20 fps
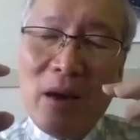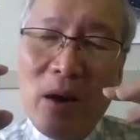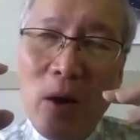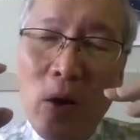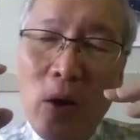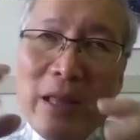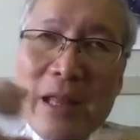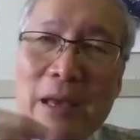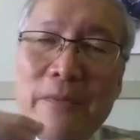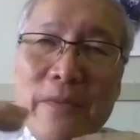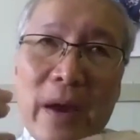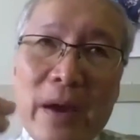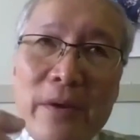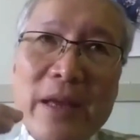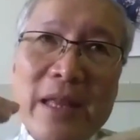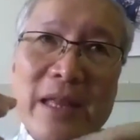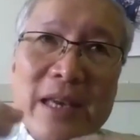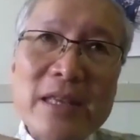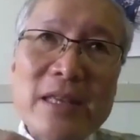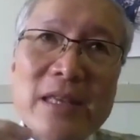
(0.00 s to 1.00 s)
only
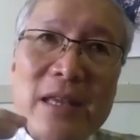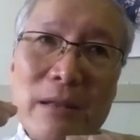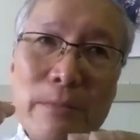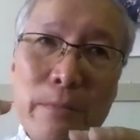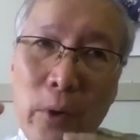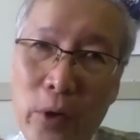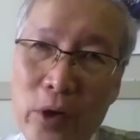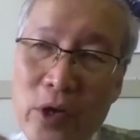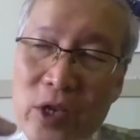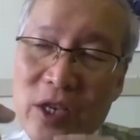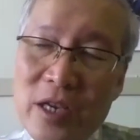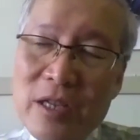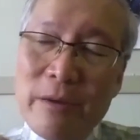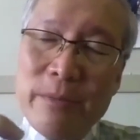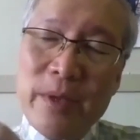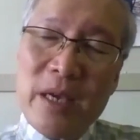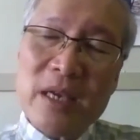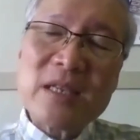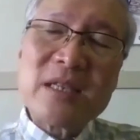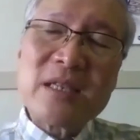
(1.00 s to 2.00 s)
very little portion
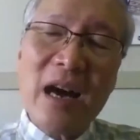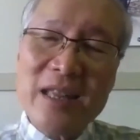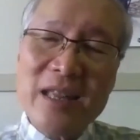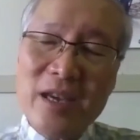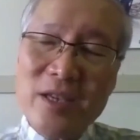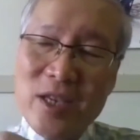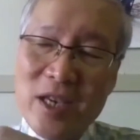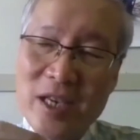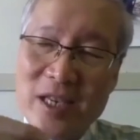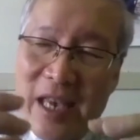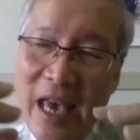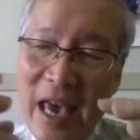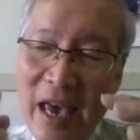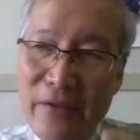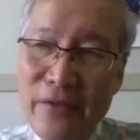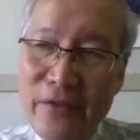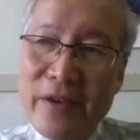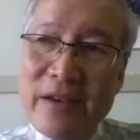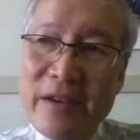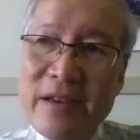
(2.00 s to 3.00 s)
of this knowledge is
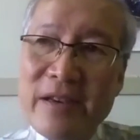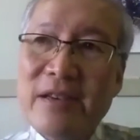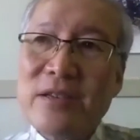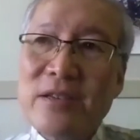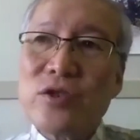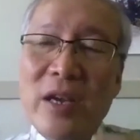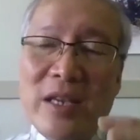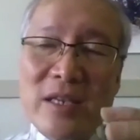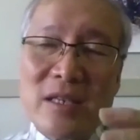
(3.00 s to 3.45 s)
ever